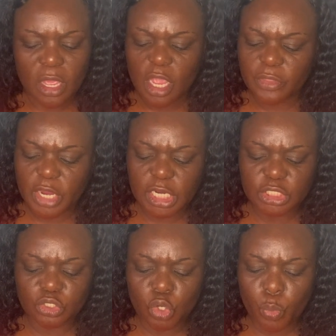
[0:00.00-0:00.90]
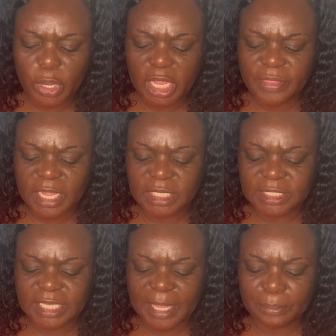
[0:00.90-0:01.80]
There is no way that this
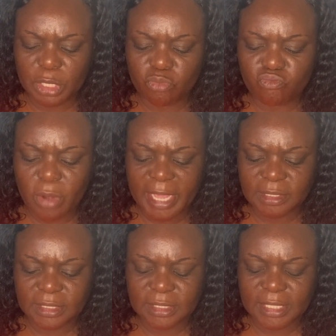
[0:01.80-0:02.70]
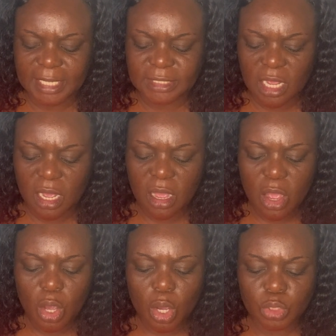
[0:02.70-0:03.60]
can be right that a
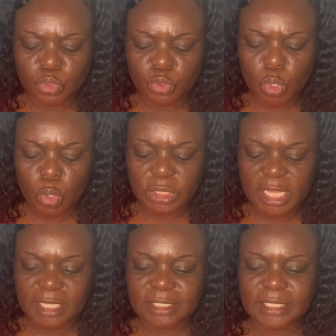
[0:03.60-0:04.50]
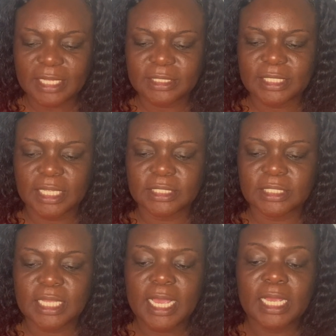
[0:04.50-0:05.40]
custodial
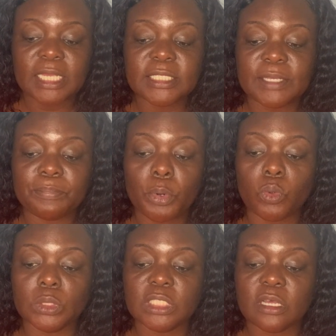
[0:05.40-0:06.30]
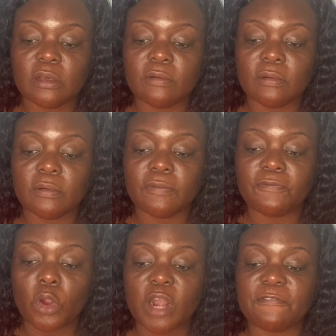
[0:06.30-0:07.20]
sentence is imposed
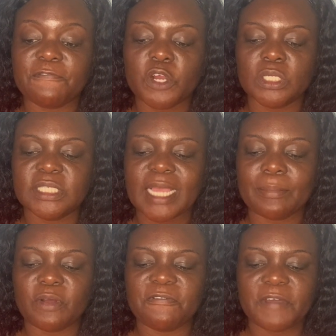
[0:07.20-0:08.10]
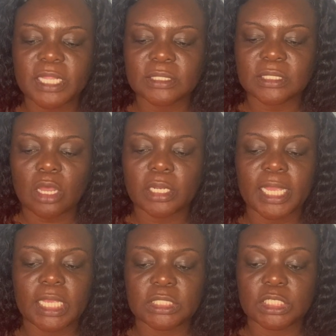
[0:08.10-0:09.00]
for a first-time offense on an
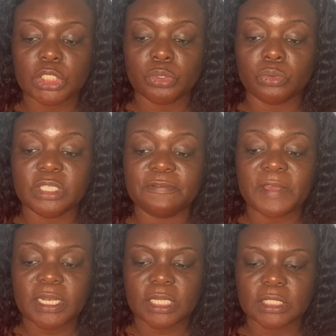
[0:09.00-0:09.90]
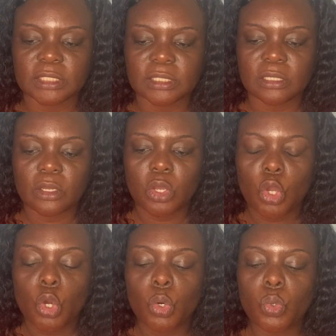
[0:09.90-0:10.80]
18-year-old defendant
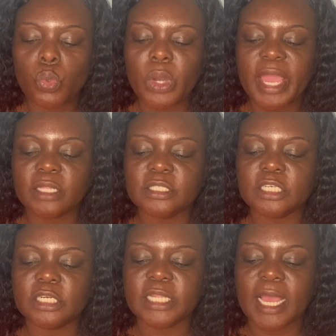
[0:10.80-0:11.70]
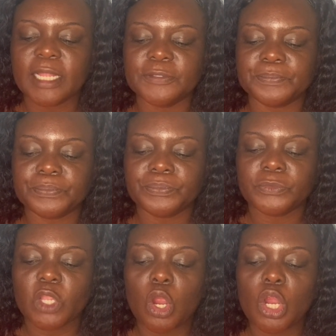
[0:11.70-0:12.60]
who entered an
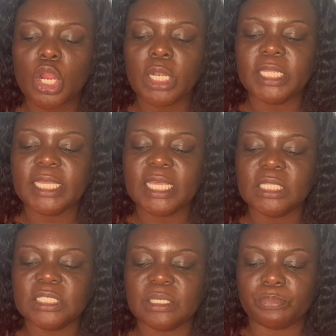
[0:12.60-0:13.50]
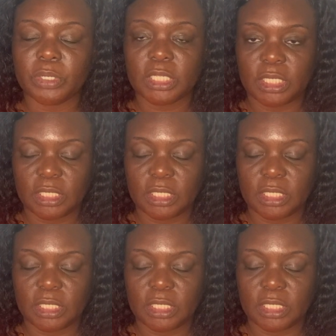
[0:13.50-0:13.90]
early guilty plea.